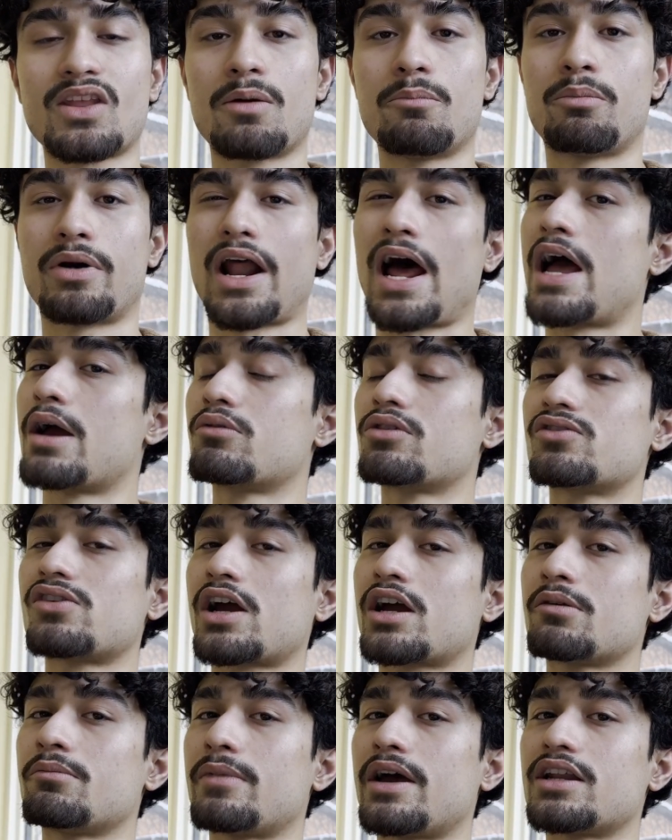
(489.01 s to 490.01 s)
But I would
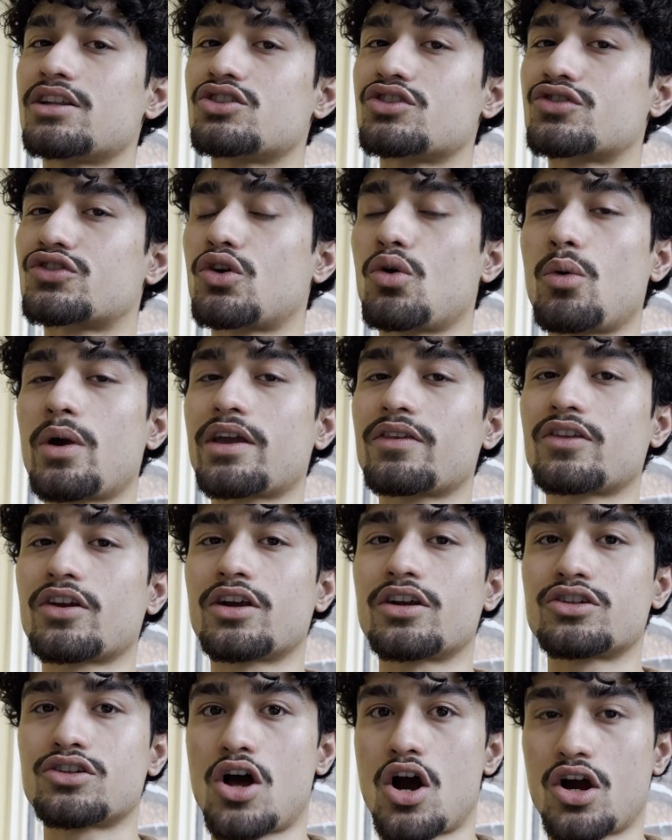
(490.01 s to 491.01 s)
recommend just going
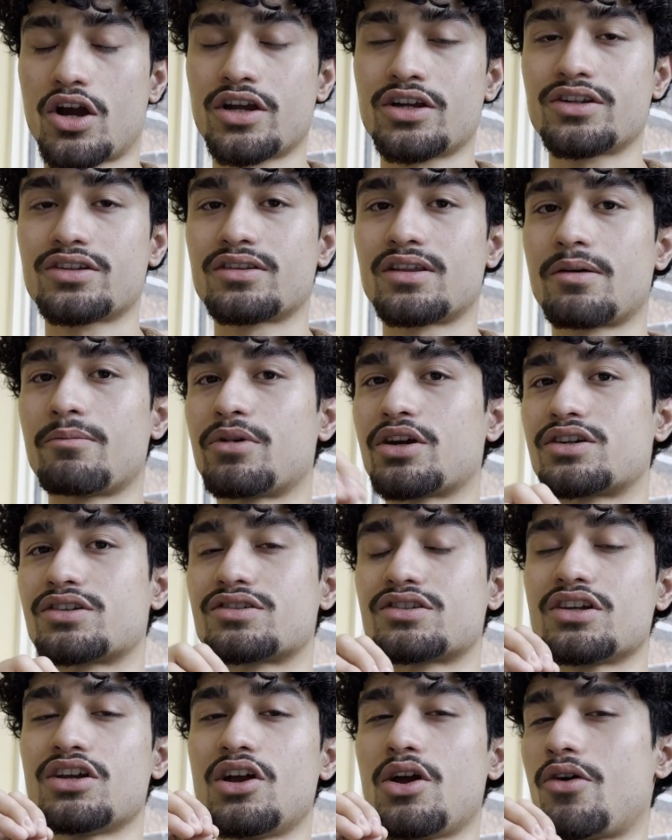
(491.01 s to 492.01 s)
there, talking to them,
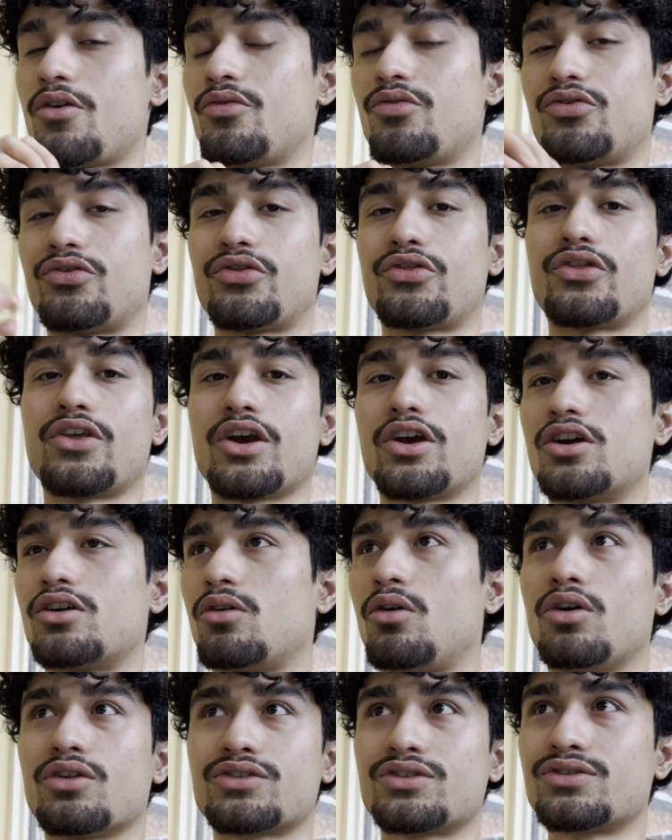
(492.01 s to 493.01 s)
because they're
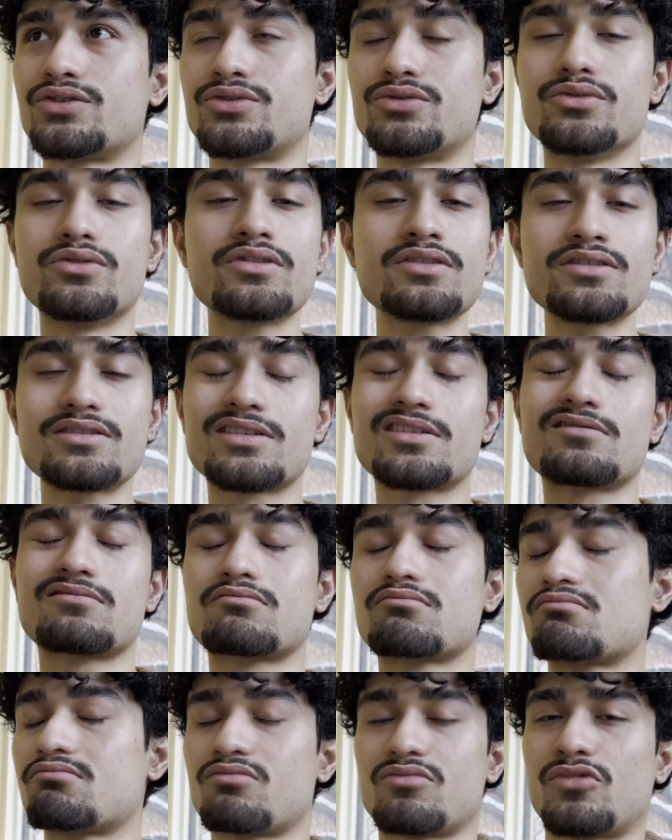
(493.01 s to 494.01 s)
also students and
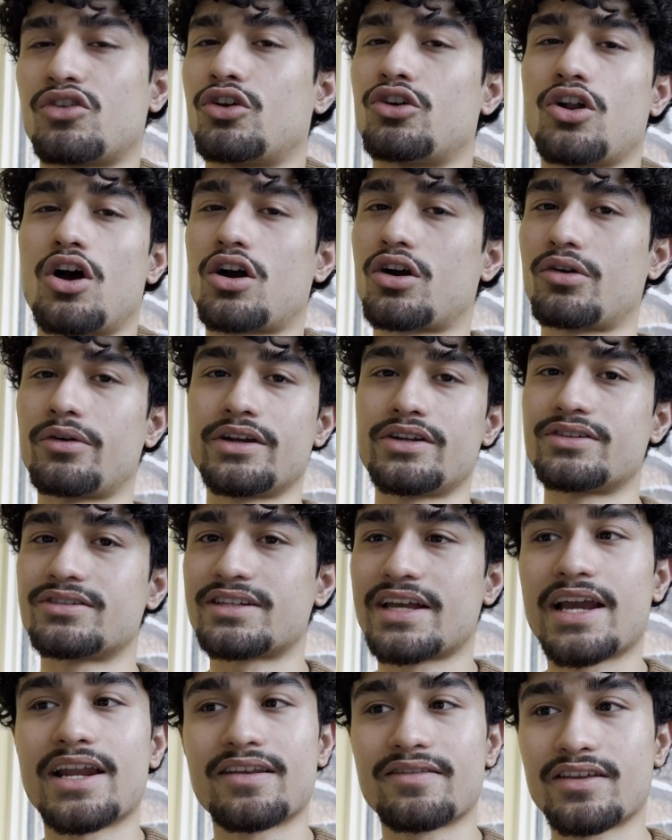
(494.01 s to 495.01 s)
they're not going to
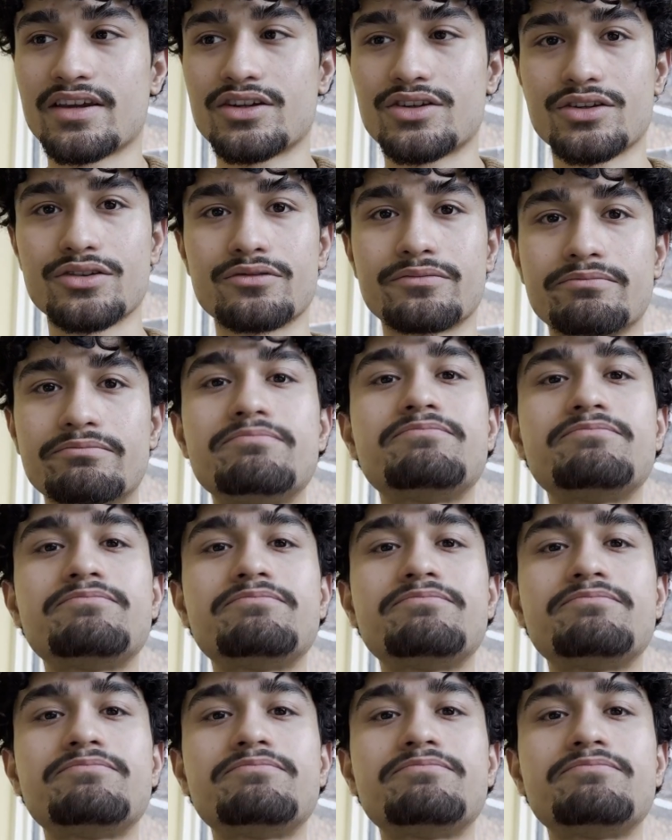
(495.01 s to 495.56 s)
say anything to you.